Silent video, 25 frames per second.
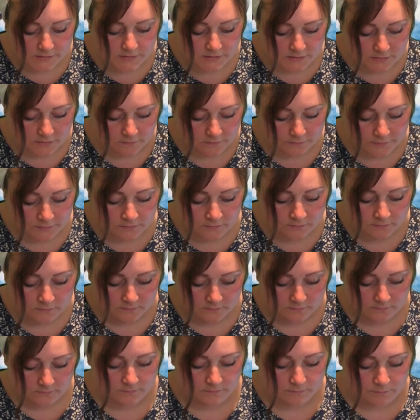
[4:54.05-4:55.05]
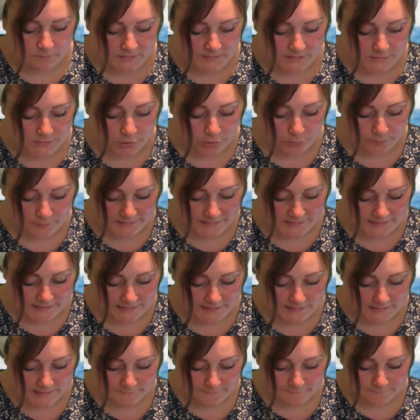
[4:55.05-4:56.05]
Silver," Mr. Hoppy
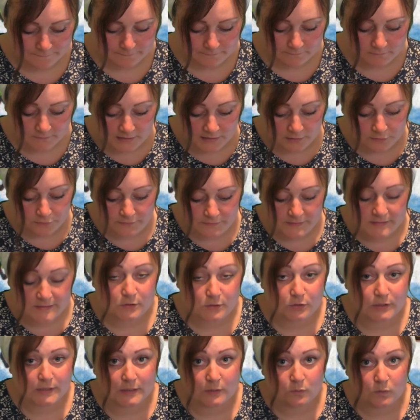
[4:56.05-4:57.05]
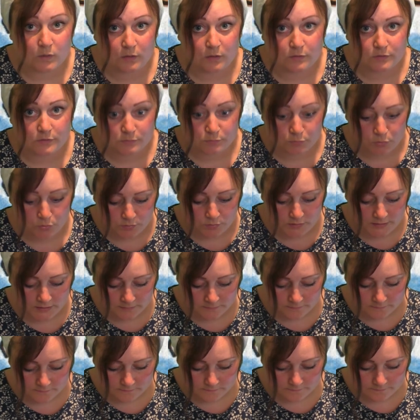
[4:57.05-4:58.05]
said. "Alfie's looking well this morning."
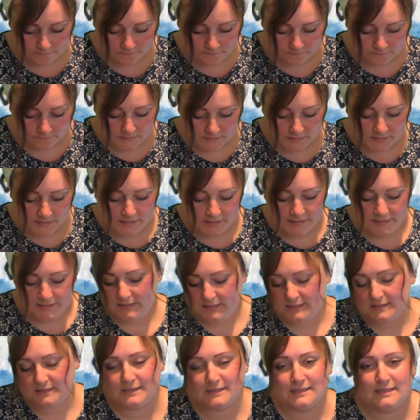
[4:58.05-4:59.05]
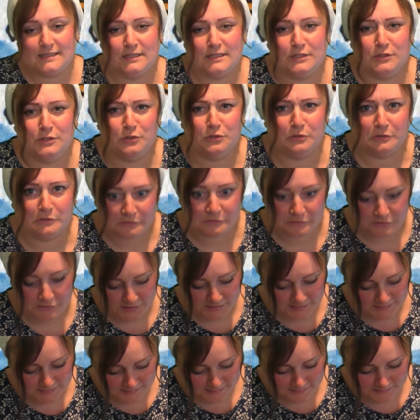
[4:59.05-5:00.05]
"Isn't he
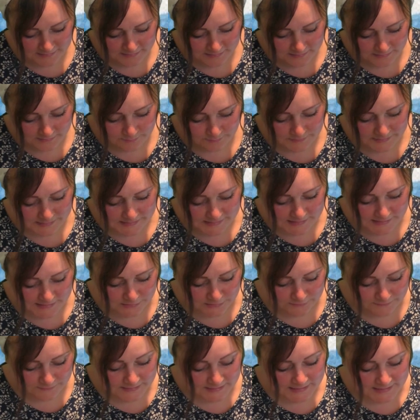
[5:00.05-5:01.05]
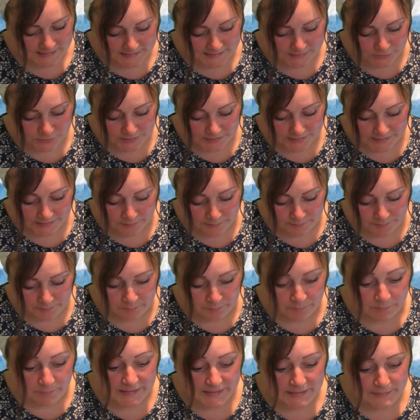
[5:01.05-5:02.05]
gorgeous?" Mrs. Silver said, looking up
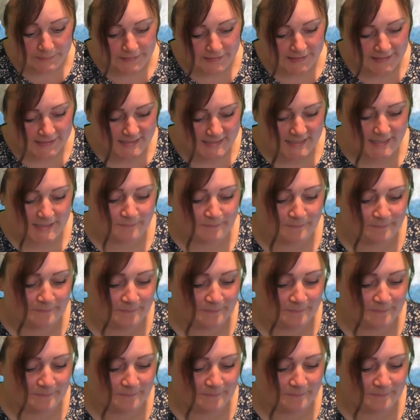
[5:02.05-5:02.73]
and beaming at him.